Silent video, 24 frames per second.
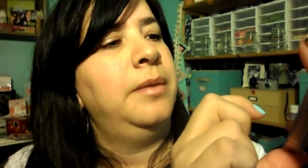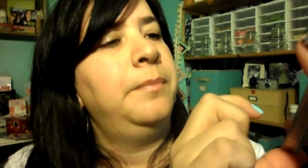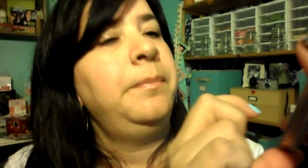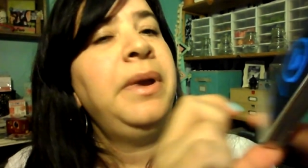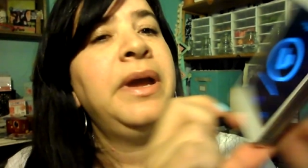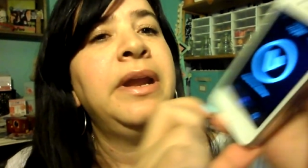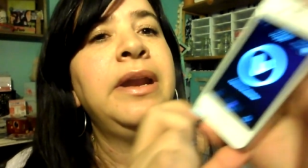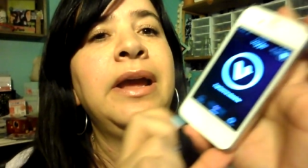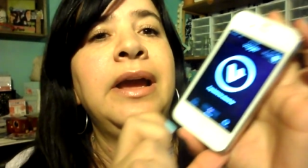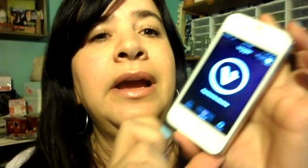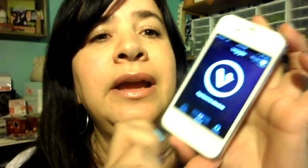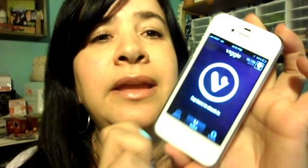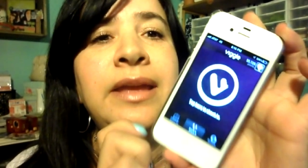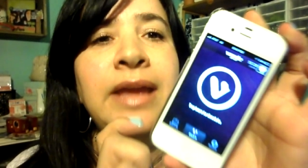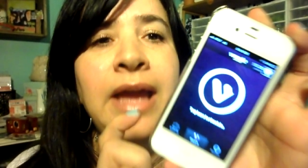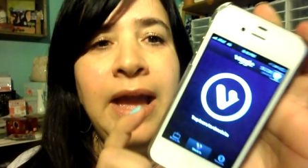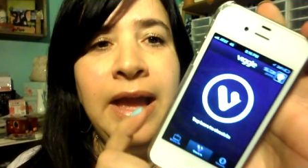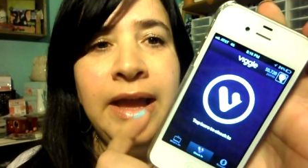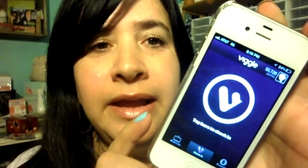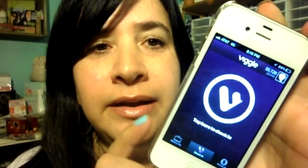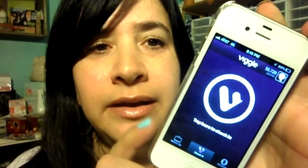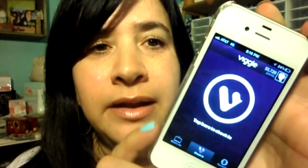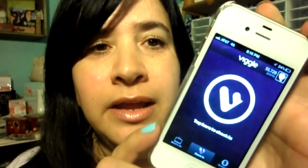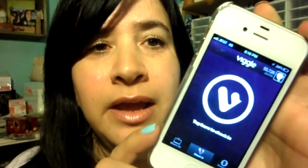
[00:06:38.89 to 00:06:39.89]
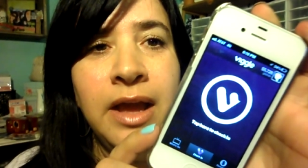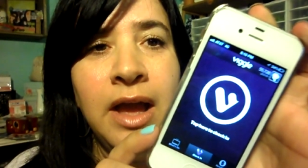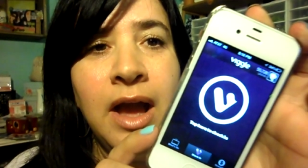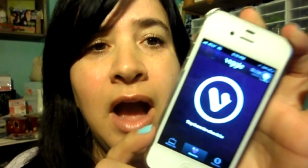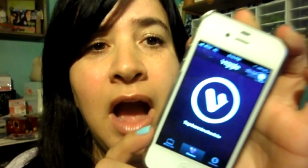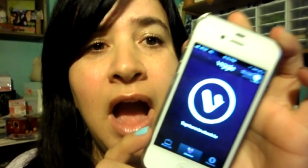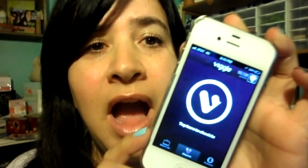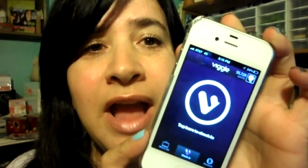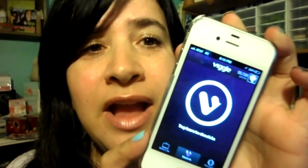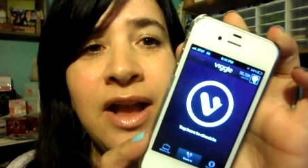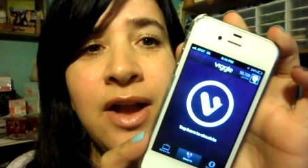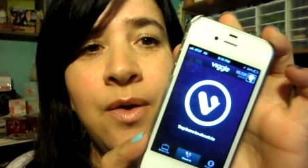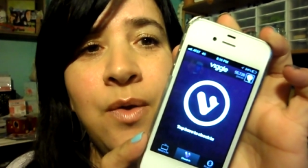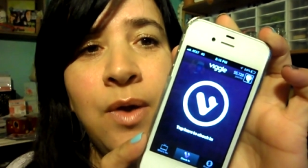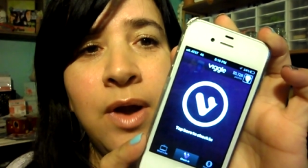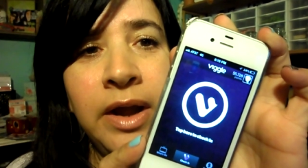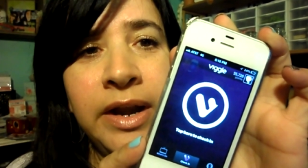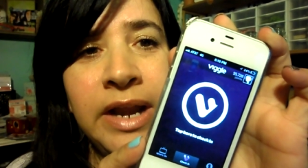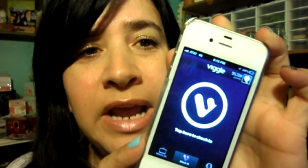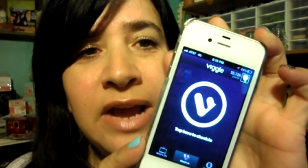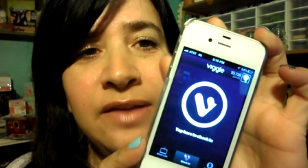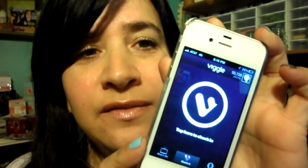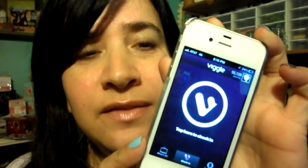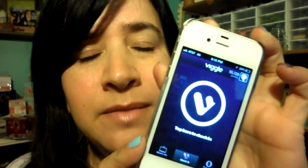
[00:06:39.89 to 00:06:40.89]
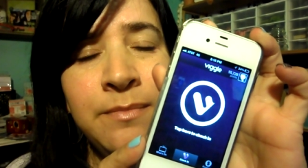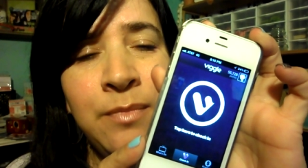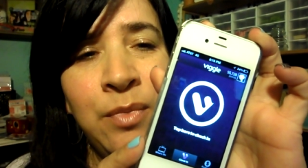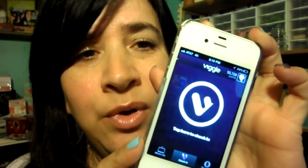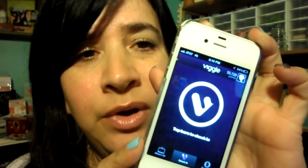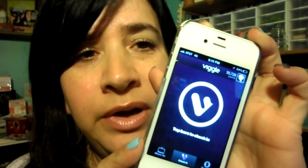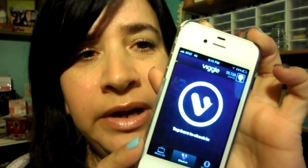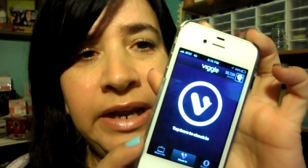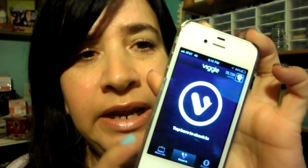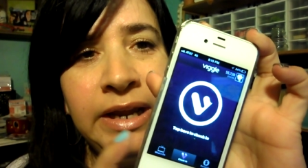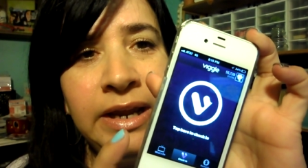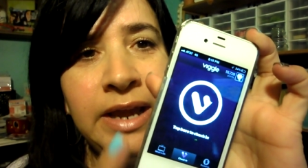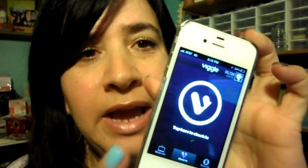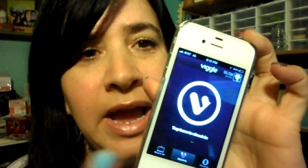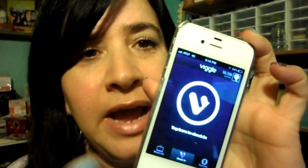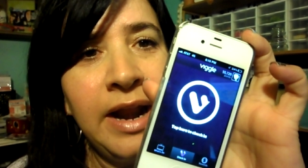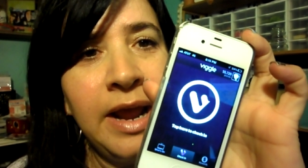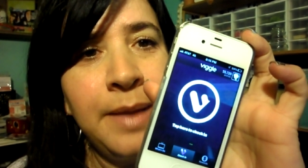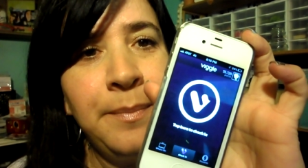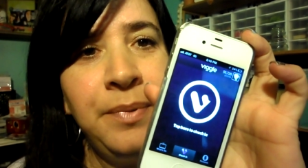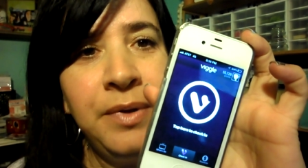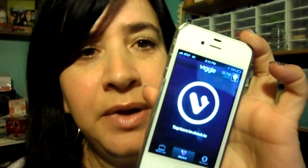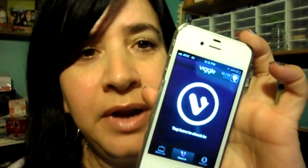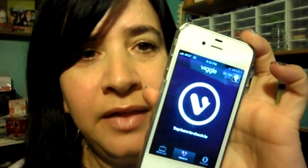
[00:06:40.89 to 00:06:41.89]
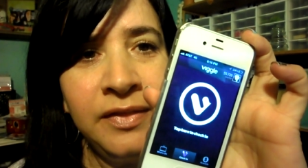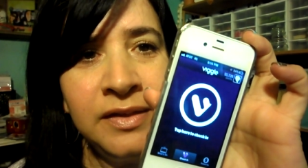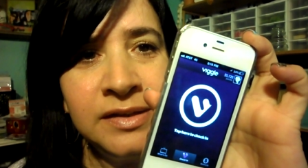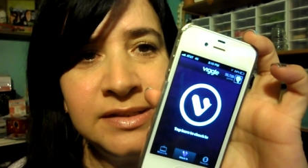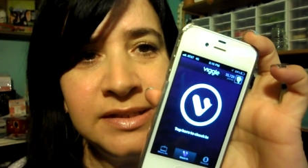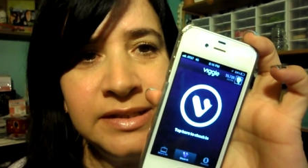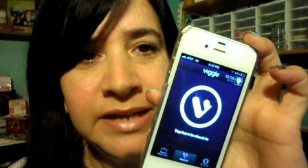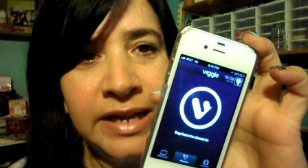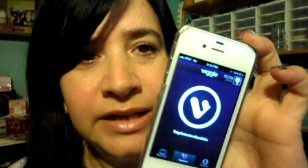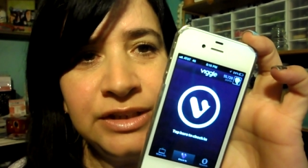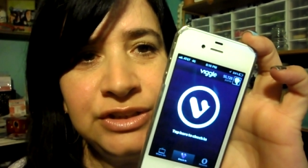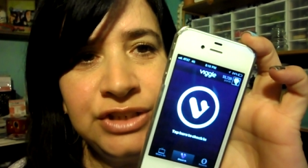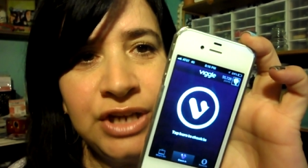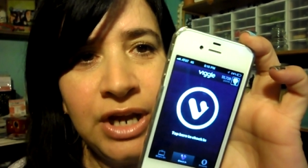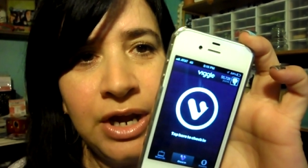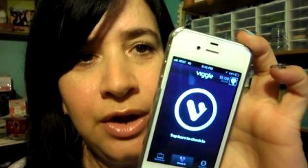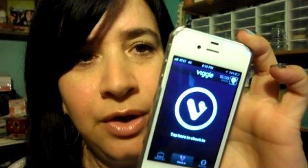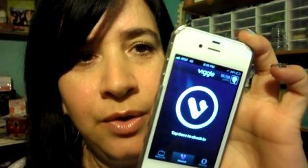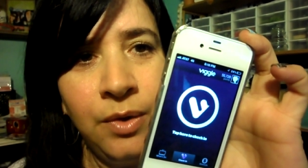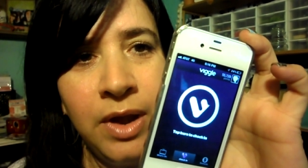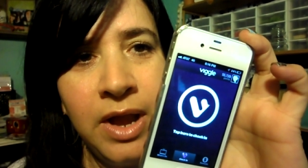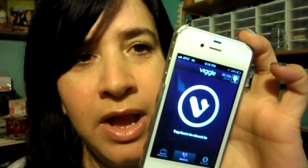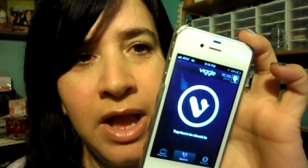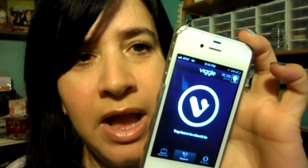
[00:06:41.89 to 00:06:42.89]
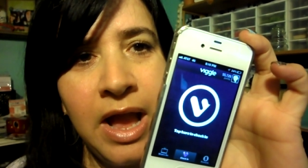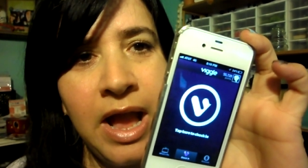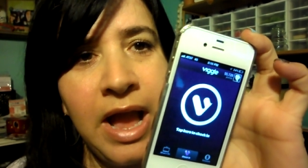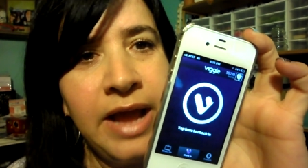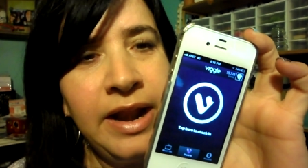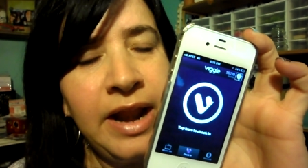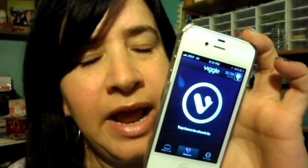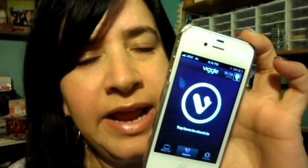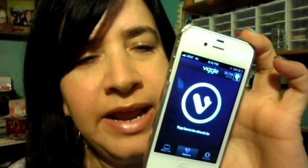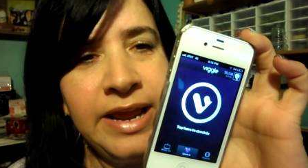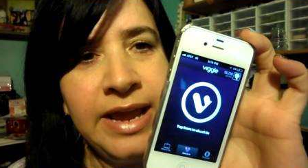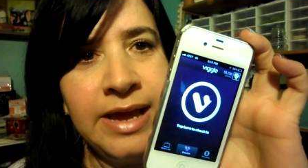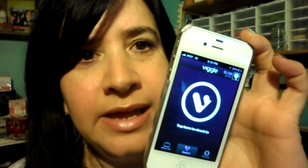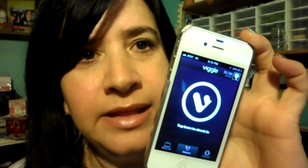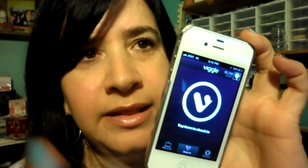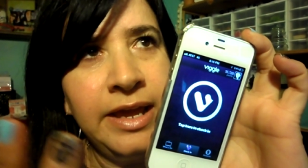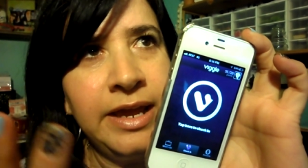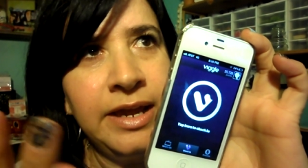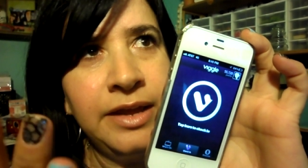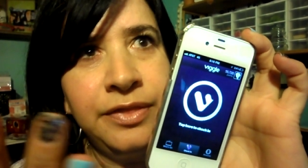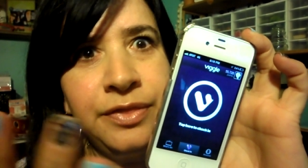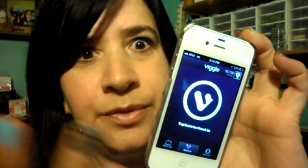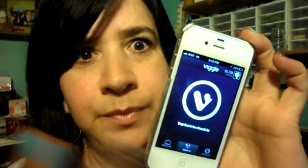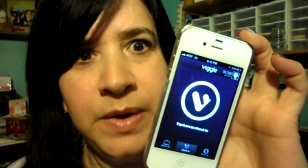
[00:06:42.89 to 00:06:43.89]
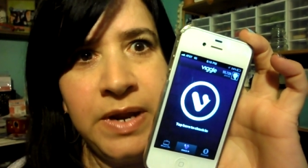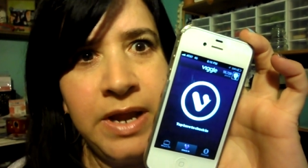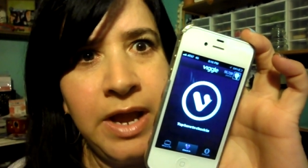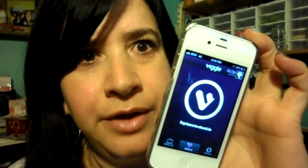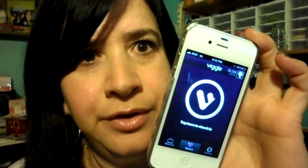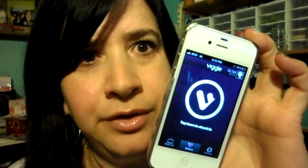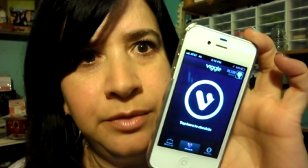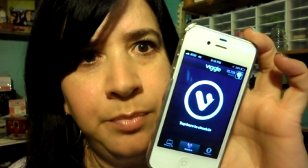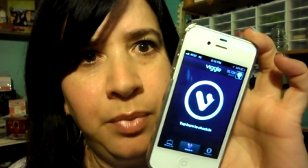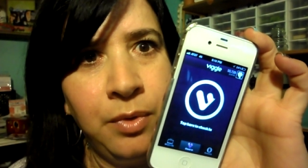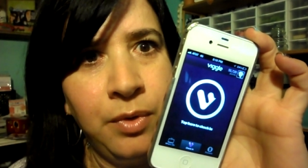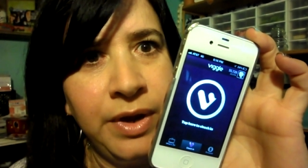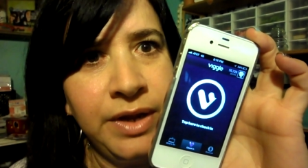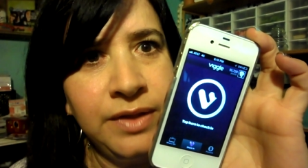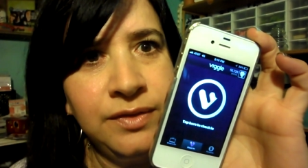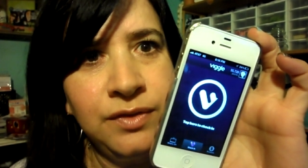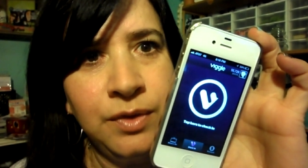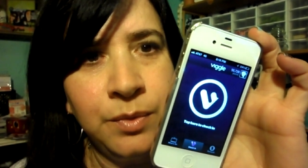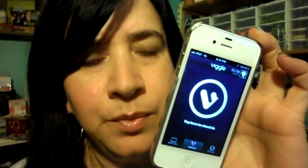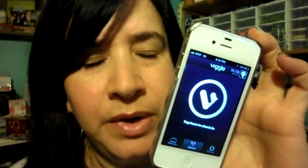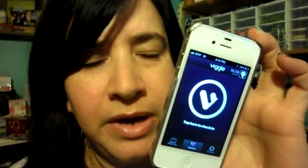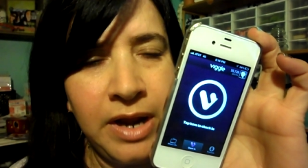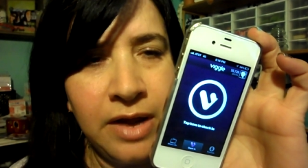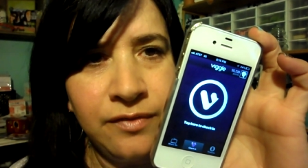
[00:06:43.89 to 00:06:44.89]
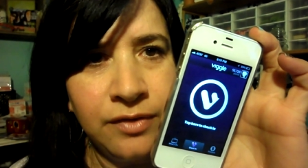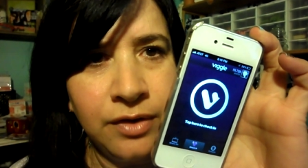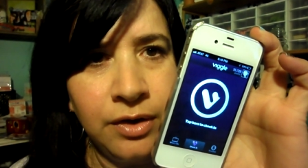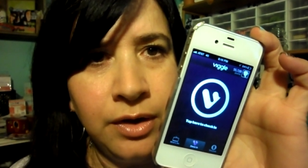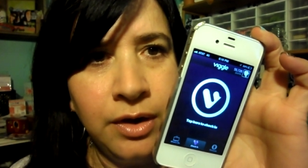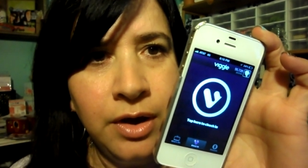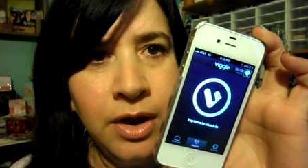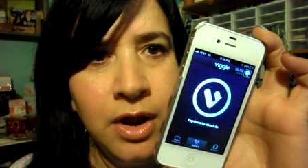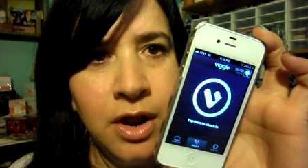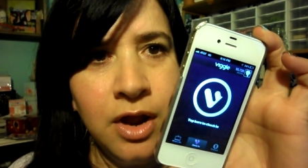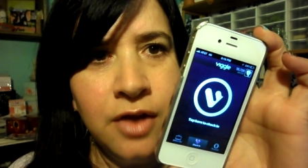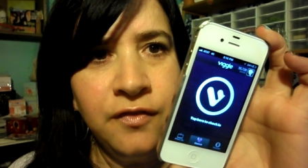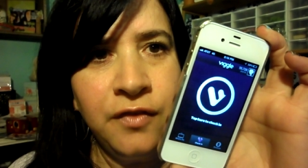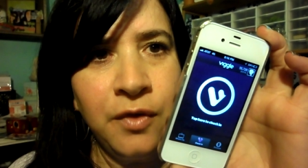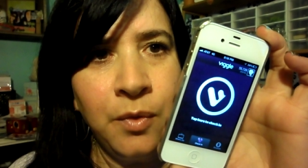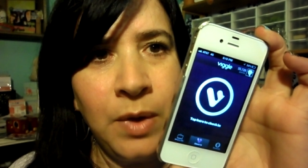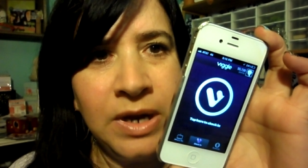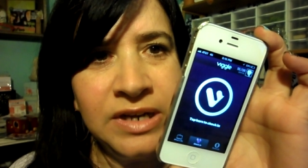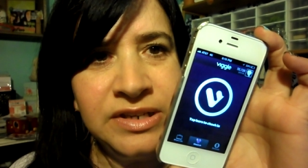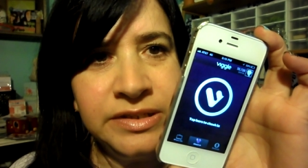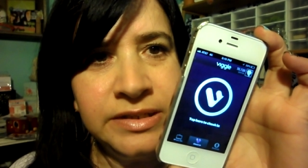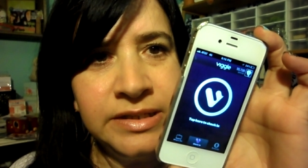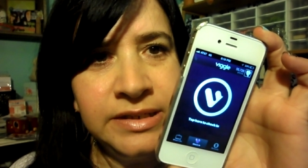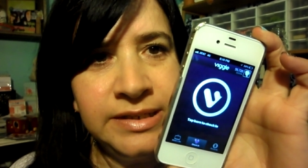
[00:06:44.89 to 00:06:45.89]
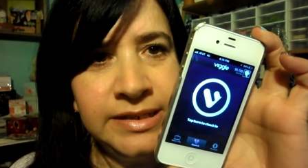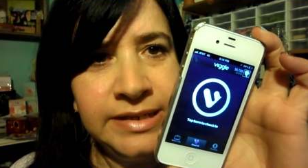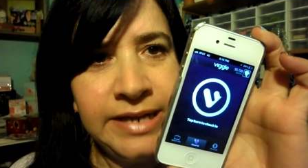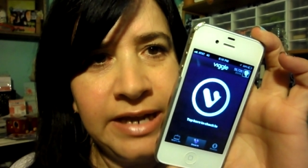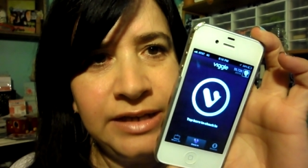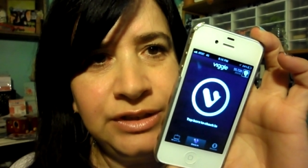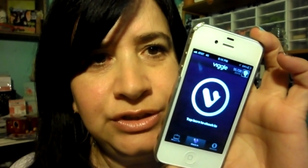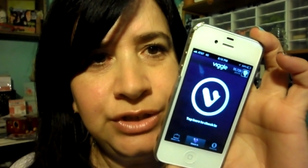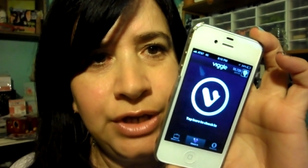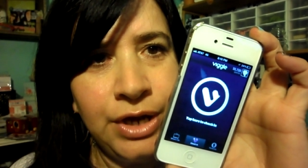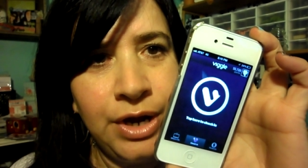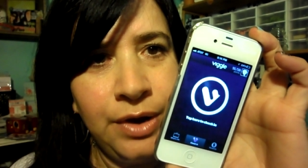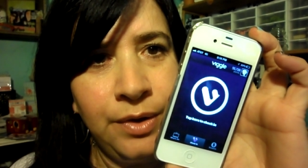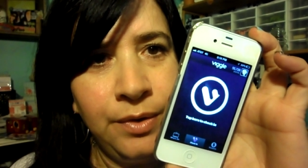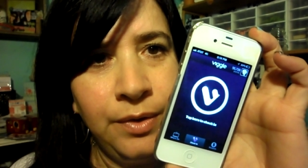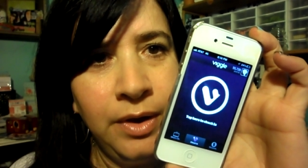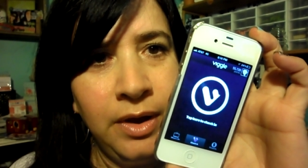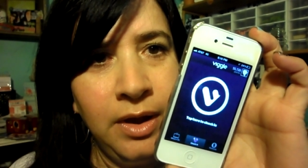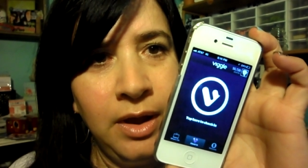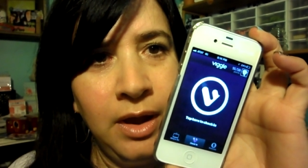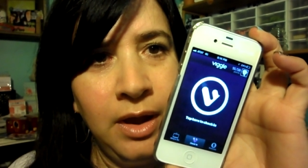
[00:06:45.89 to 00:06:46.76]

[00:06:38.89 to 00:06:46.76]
But again, I go on every morning and I put on the Today Show and I get like 300 points or whatever for watching the Today Show.